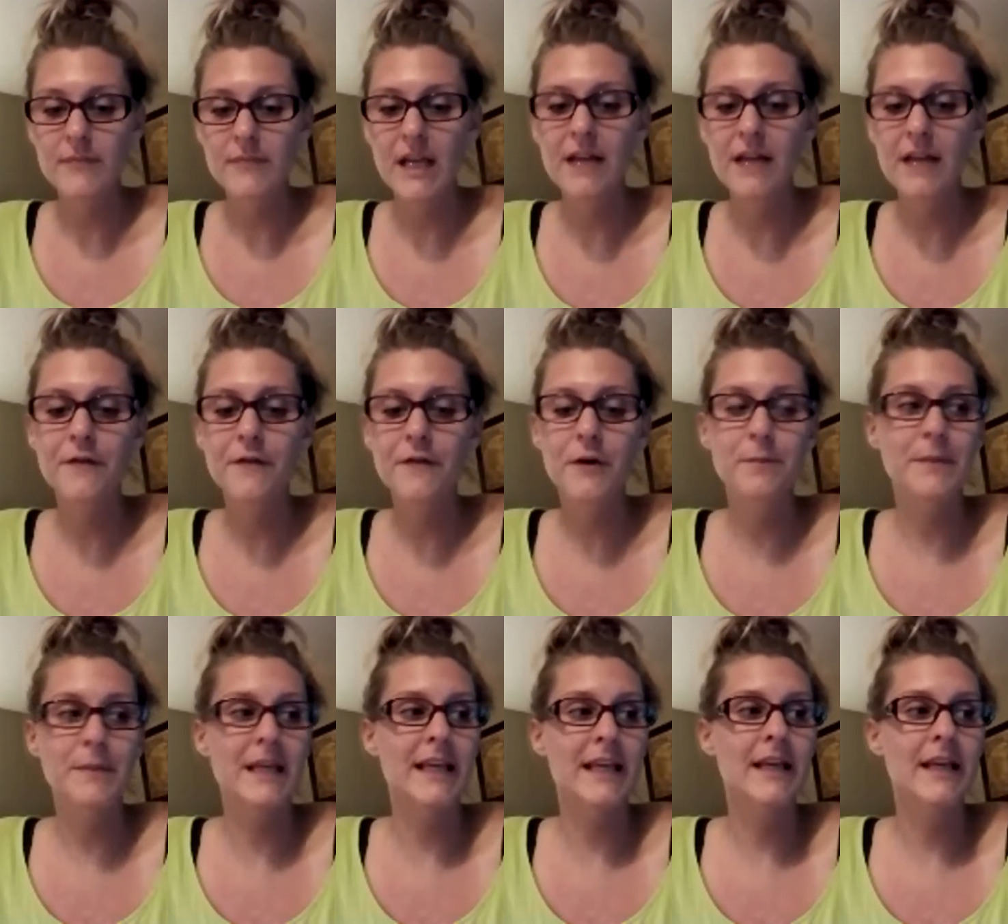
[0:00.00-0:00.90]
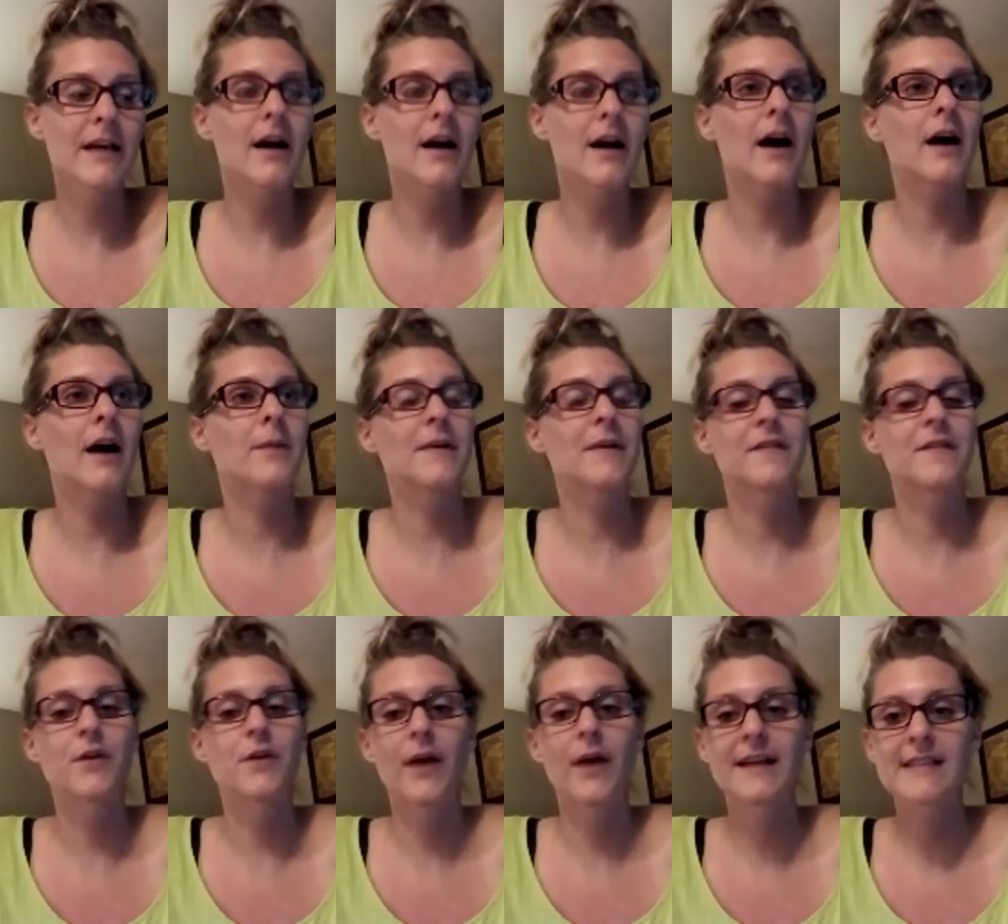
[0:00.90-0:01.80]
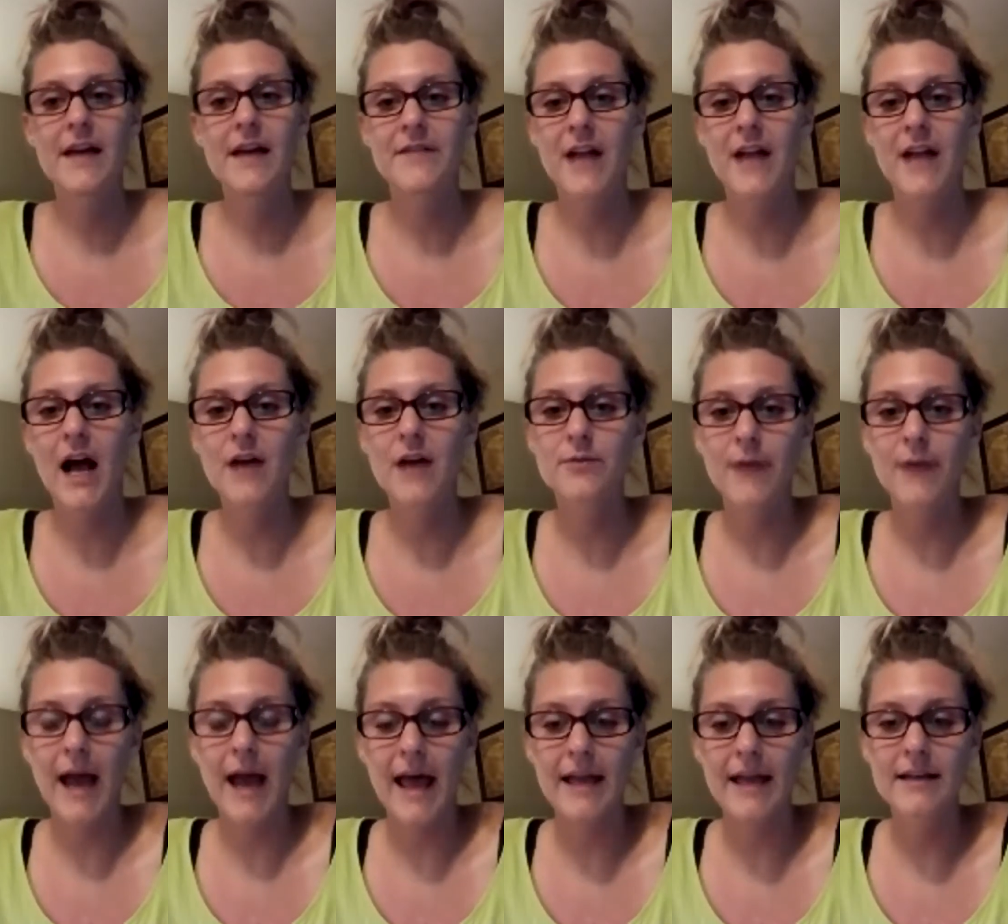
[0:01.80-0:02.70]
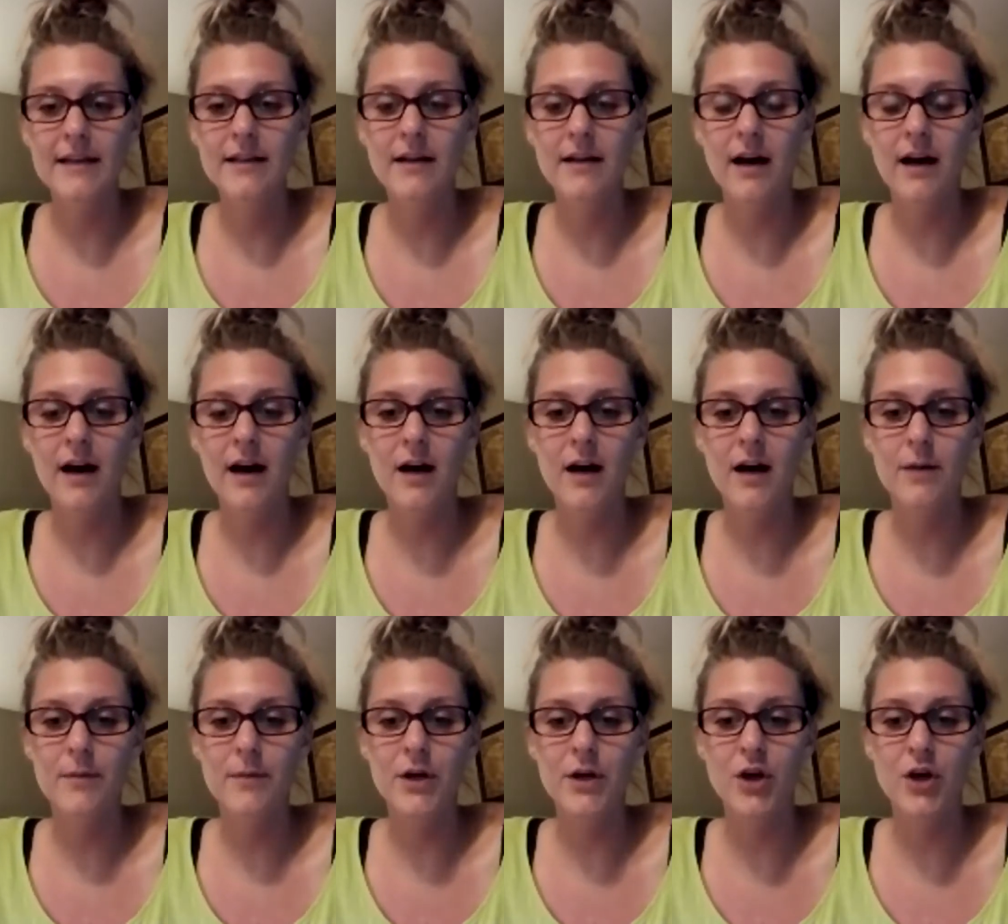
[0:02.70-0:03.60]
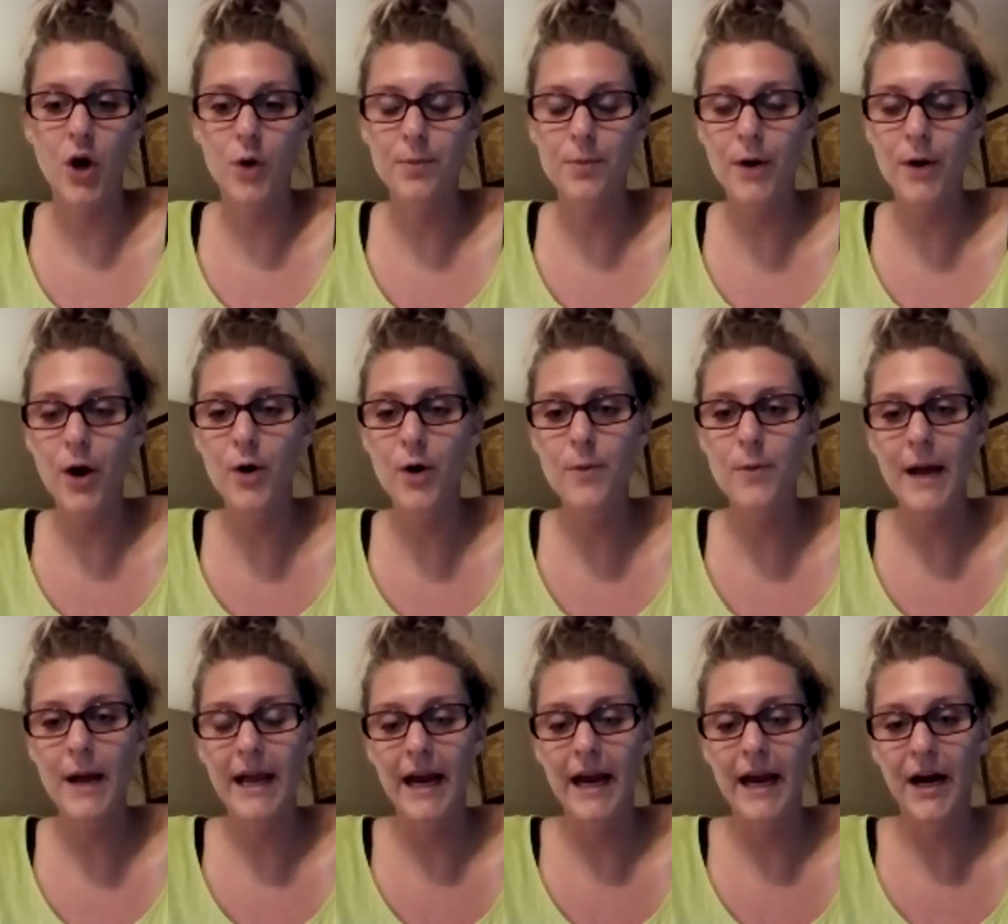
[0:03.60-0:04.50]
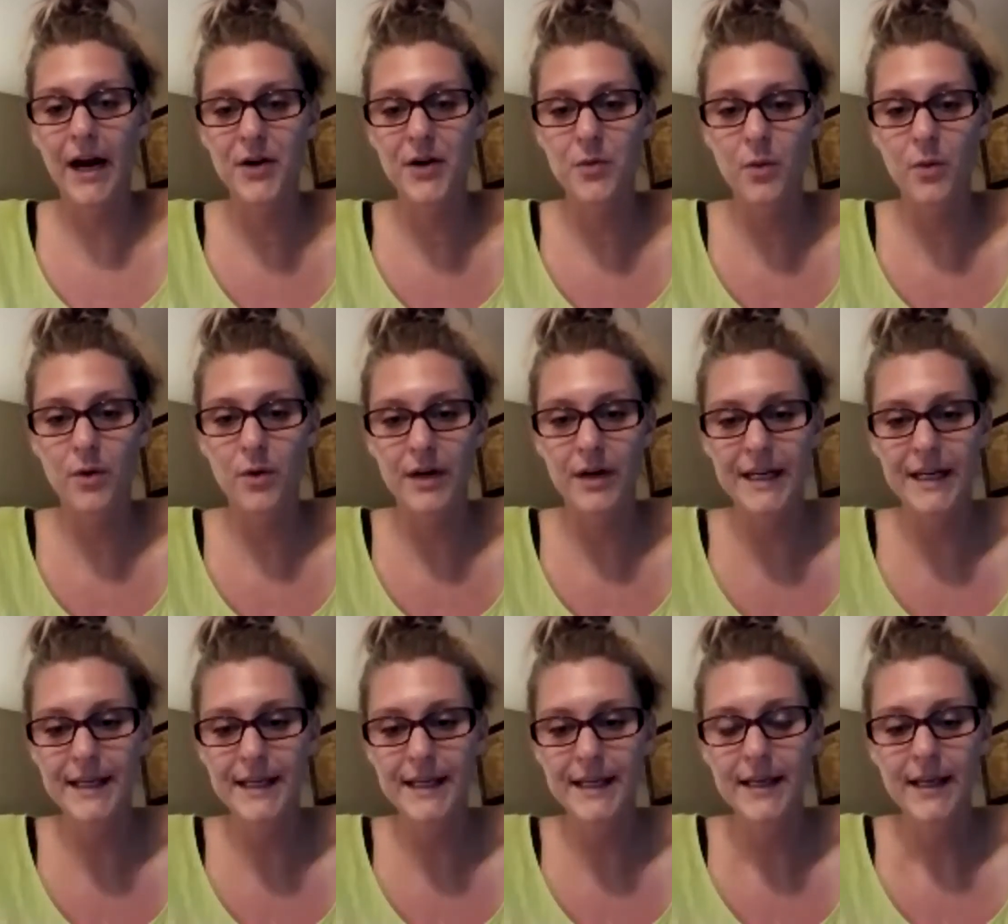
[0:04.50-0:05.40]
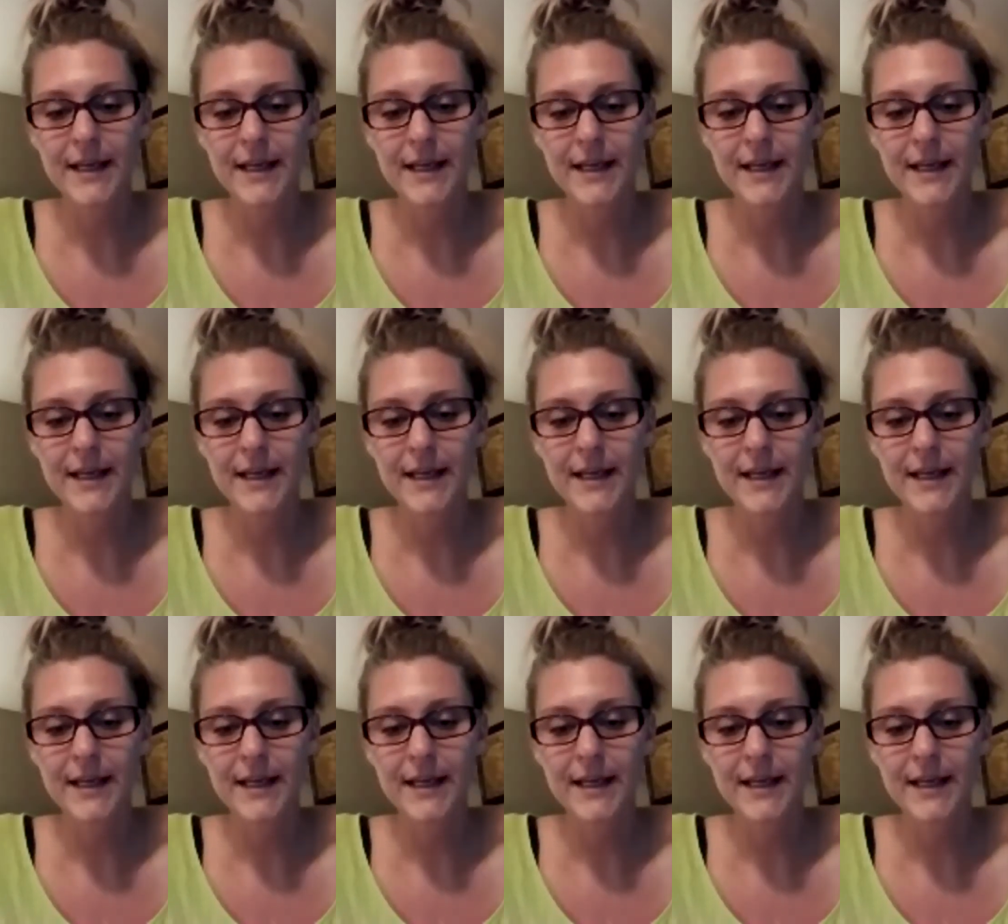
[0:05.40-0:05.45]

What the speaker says: for me, if you guys have not read GoPro by Eric Worre,